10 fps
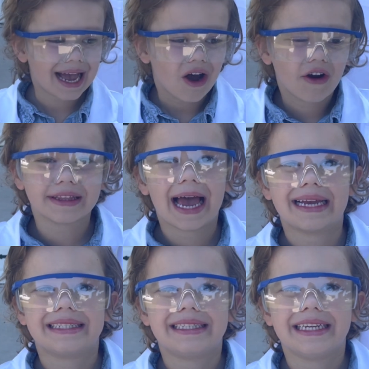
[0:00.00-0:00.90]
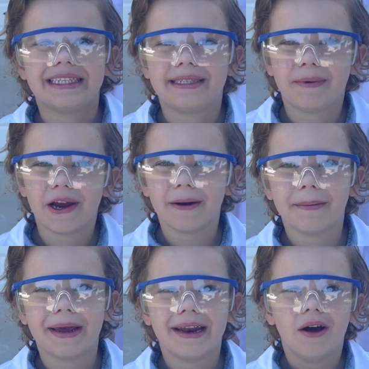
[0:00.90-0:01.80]
Our last
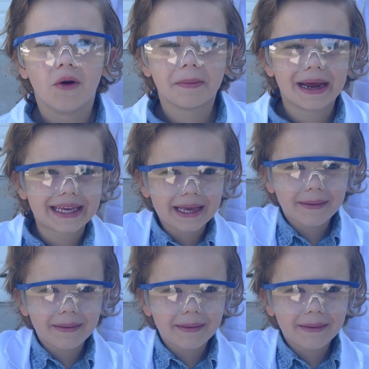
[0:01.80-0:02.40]
experiment, we're making